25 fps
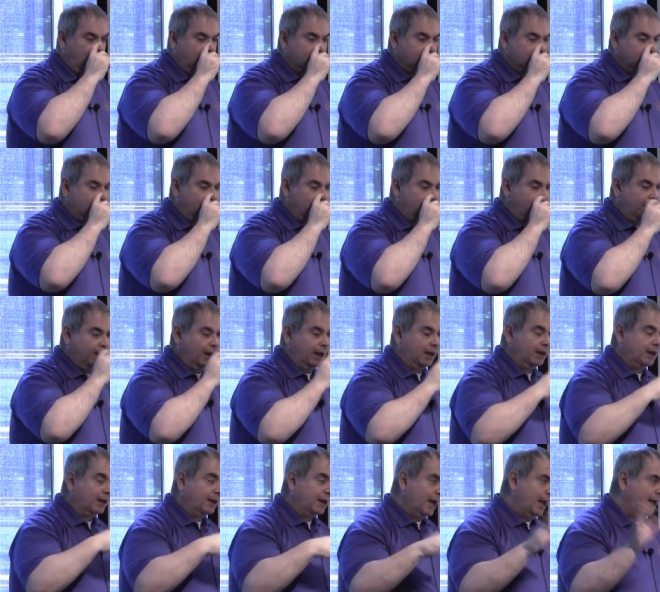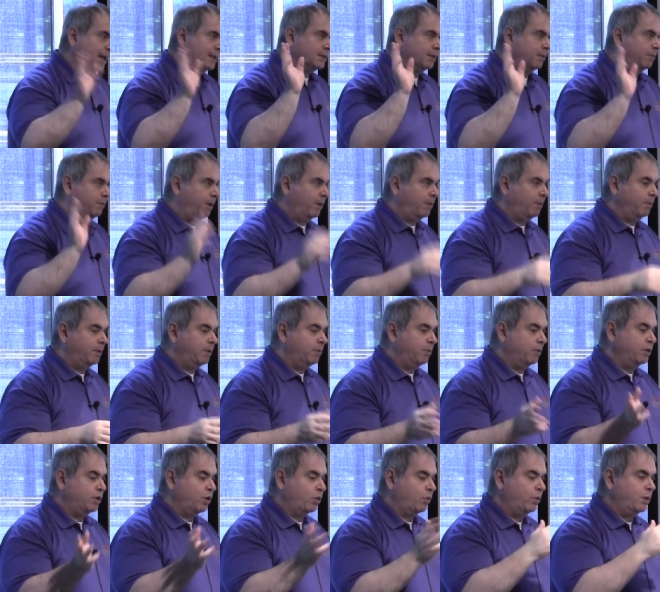So, and I can castle probably
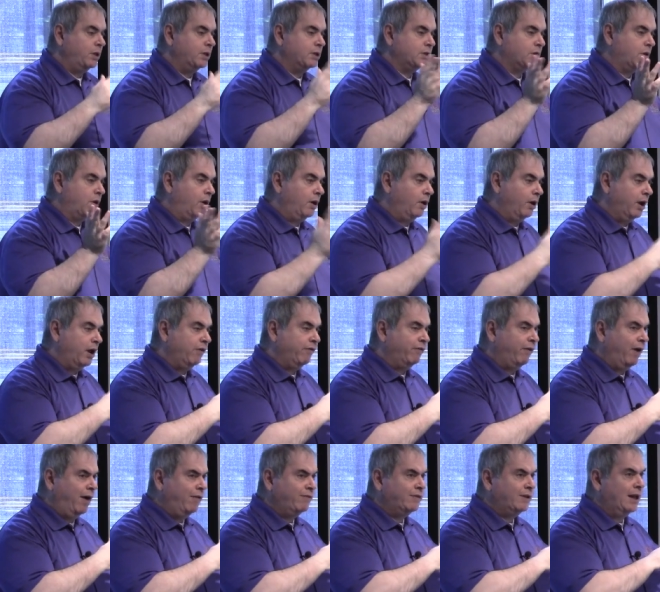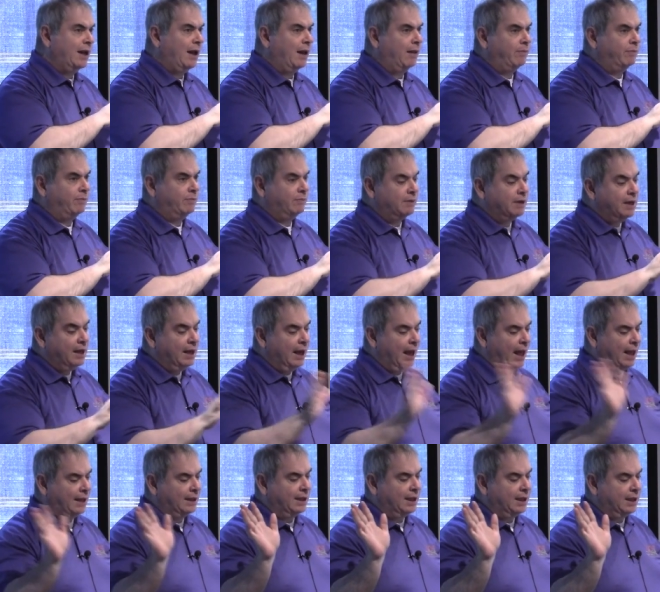when your queen is on a5, then I'll
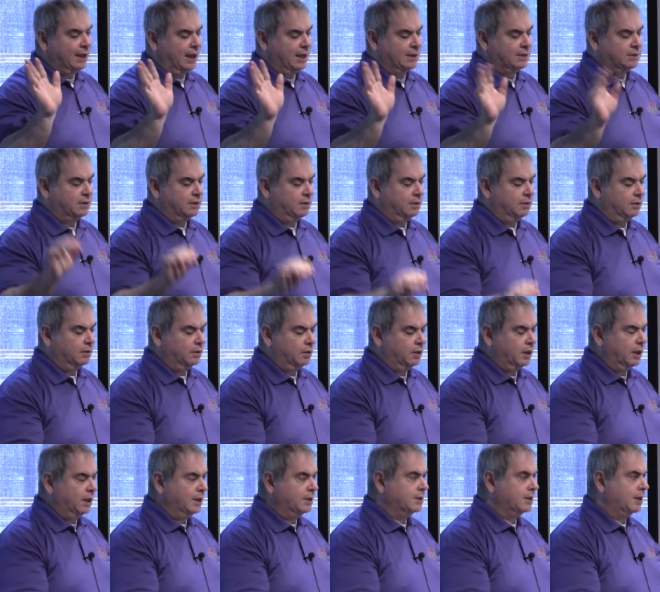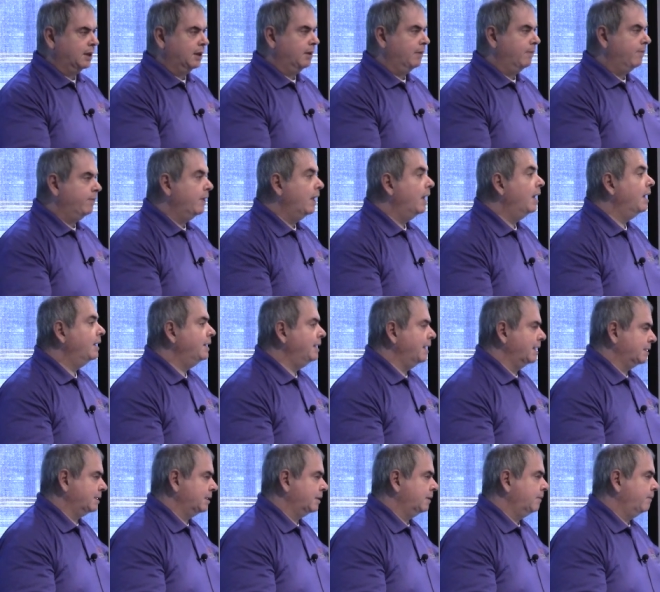gladly castle kingside.
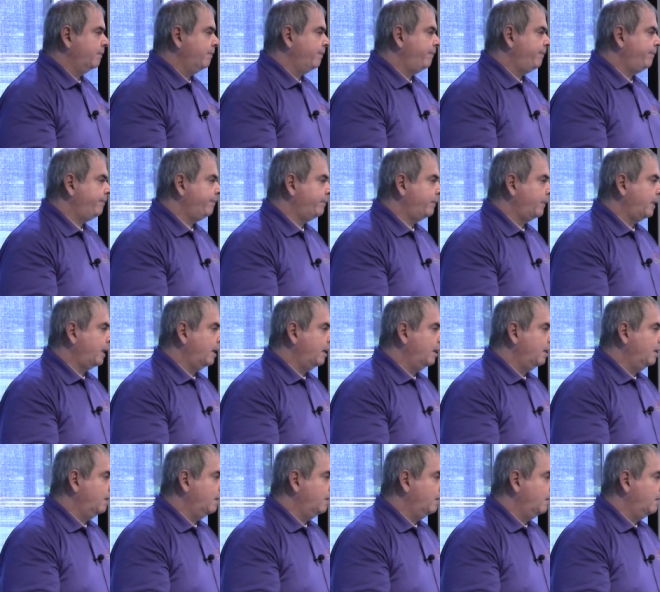Yes? a6.